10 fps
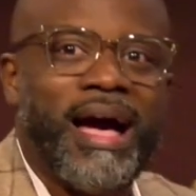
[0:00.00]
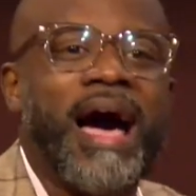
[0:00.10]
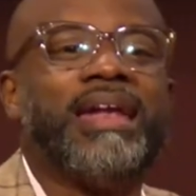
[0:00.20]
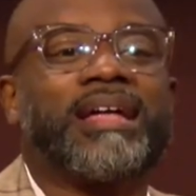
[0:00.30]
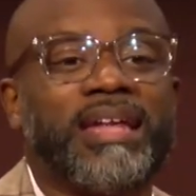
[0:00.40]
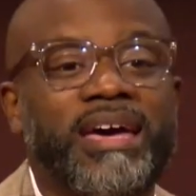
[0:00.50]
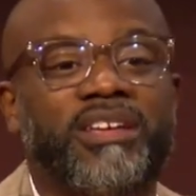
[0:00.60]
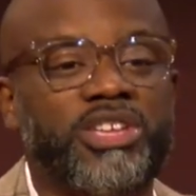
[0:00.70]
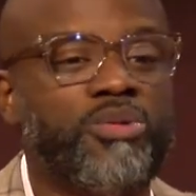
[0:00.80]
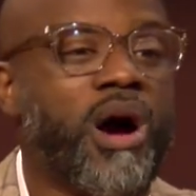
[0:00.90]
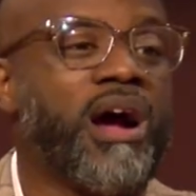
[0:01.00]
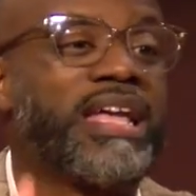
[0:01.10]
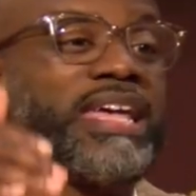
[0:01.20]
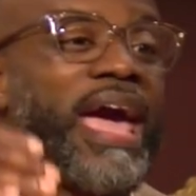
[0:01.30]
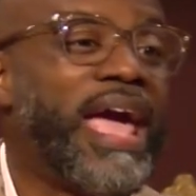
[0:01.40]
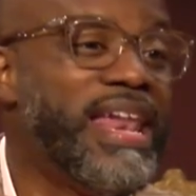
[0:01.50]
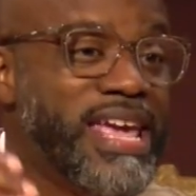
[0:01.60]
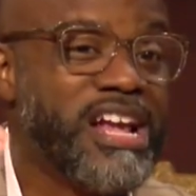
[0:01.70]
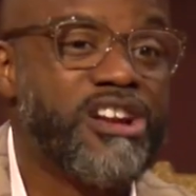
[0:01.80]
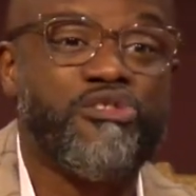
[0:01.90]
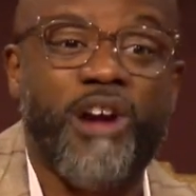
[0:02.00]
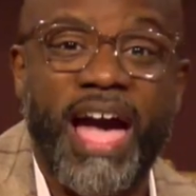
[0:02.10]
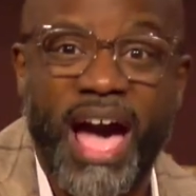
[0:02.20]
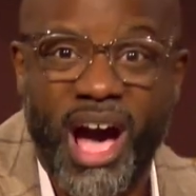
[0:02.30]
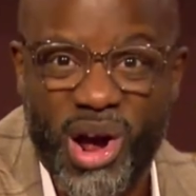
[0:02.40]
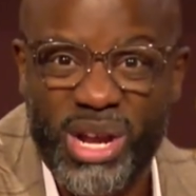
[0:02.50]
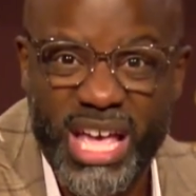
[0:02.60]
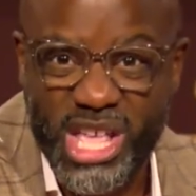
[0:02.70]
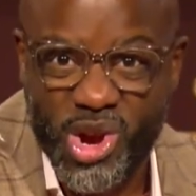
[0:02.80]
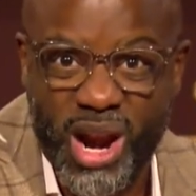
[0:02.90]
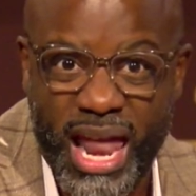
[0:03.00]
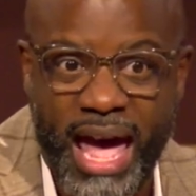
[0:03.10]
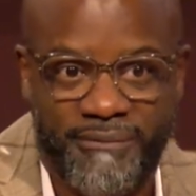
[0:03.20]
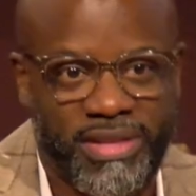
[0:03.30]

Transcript: I declare that you are gaining ground in your life,